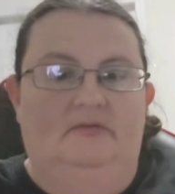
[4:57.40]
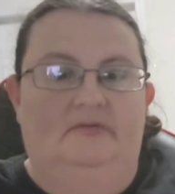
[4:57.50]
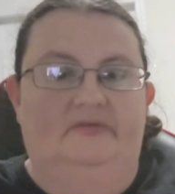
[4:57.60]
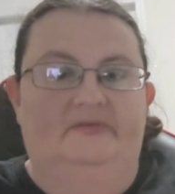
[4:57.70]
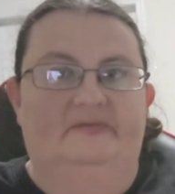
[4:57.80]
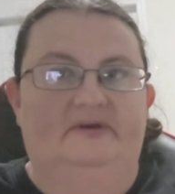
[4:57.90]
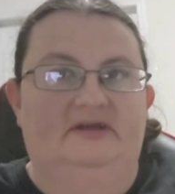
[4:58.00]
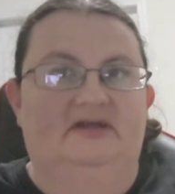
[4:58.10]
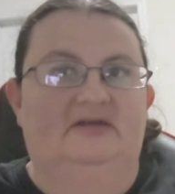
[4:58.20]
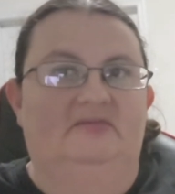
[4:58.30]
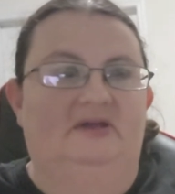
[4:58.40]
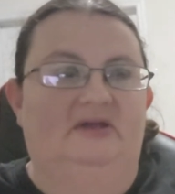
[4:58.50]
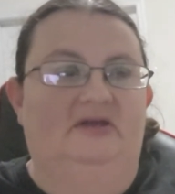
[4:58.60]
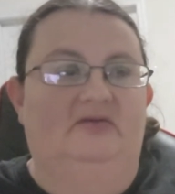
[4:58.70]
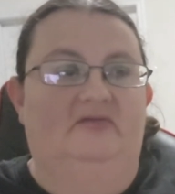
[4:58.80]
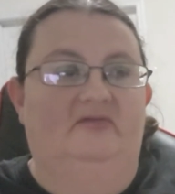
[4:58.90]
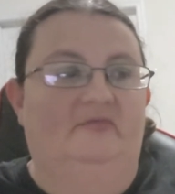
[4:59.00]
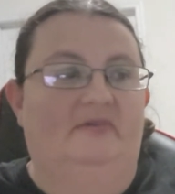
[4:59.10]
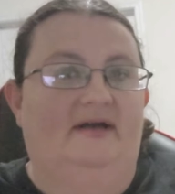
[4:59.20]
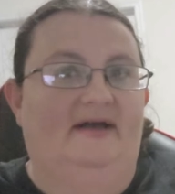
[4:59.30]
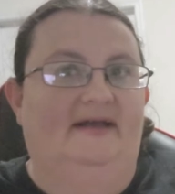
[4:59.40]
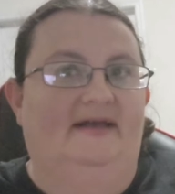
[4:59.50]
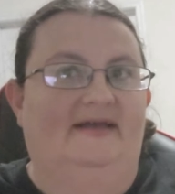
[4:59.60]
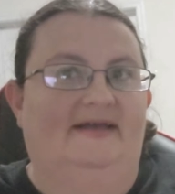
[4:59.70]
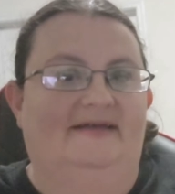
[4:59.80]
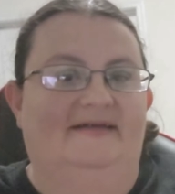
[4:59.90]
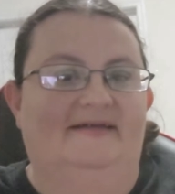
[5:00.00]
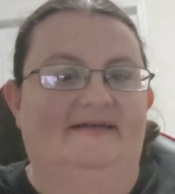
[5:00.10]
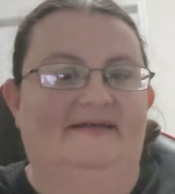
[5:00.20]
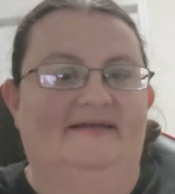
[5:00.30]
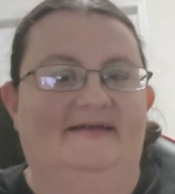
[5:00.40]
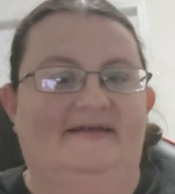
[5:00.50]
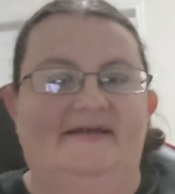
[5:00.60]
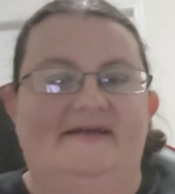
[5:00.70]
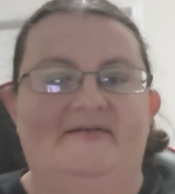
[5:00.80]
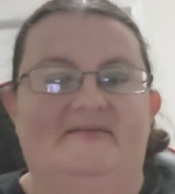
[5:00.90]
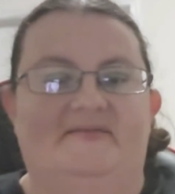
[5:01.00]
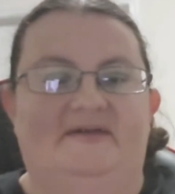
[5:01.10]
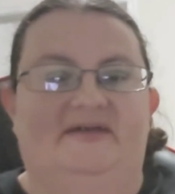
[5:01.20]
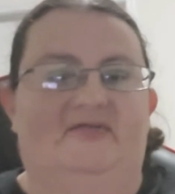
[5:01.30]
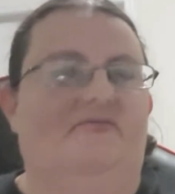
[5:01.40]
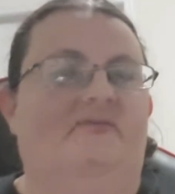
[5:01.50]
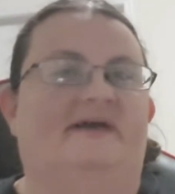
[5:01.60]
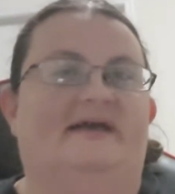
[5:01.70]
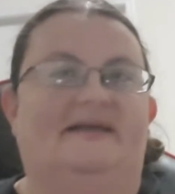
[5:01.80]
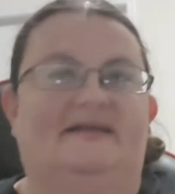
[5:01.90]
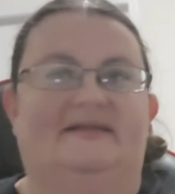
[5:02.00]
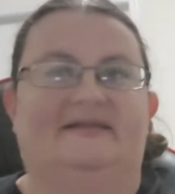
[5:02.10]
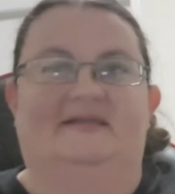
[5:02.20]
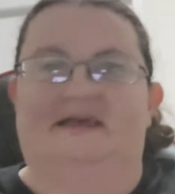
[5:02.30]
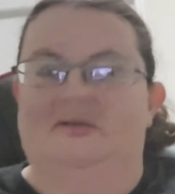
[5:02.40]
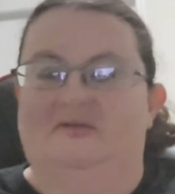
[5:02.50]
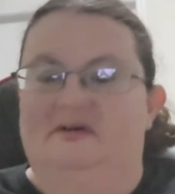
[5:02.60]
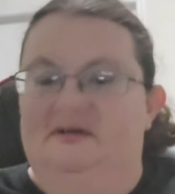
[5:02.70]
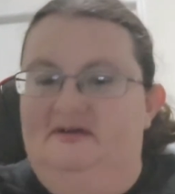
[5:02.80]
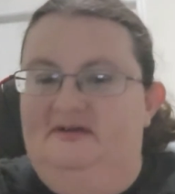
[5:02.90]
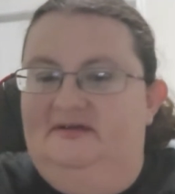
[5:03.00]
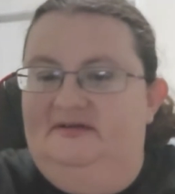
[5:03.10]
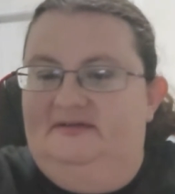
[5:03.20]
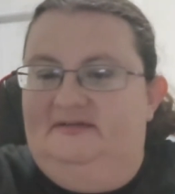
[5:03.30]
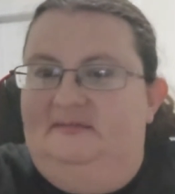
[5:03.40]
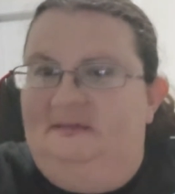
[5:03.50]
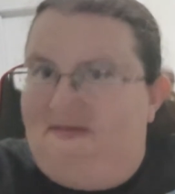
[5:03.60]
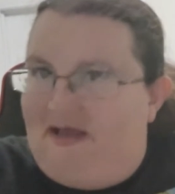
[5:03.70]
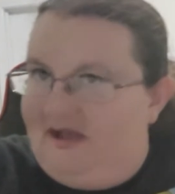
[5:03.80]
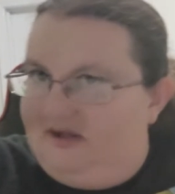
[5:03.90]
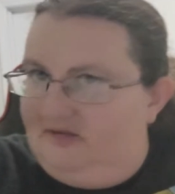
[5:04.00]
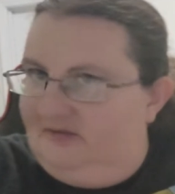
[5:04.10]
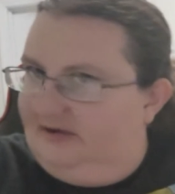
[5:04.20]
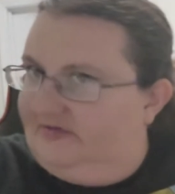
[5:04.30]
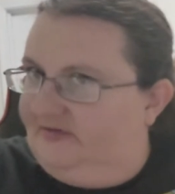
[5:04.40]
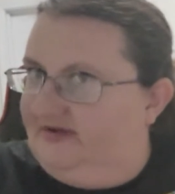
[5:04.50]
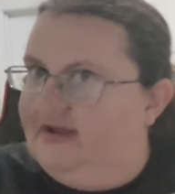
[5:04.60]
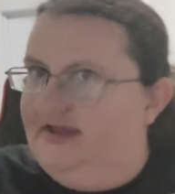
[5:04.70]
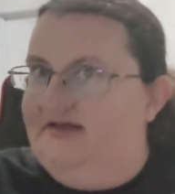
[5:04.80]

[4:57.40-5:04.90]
These might end up being used for packing. But either way, they work. This is category 3.